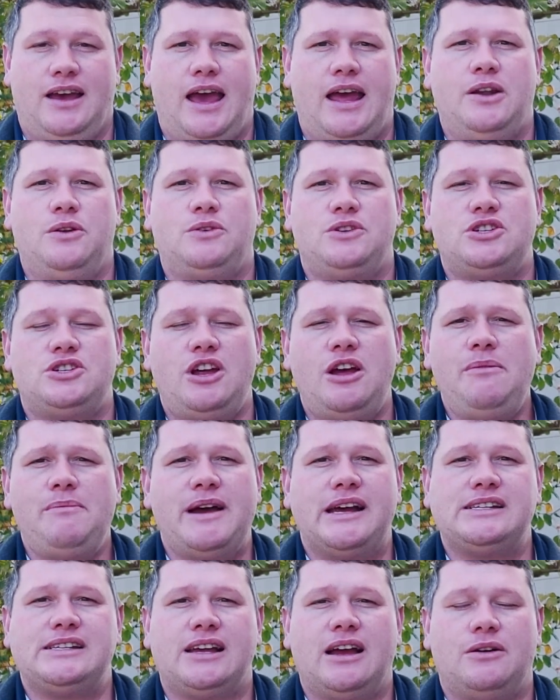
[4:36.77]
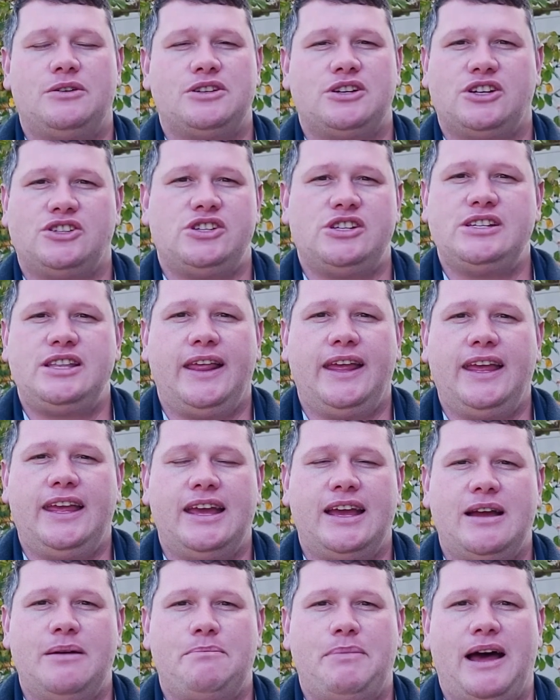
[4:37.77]
And it was so amazing, I was just
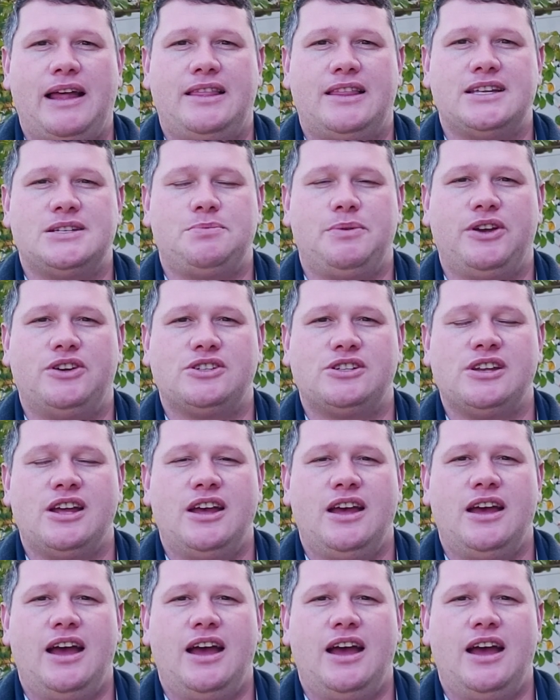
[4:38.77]
thinking about this, because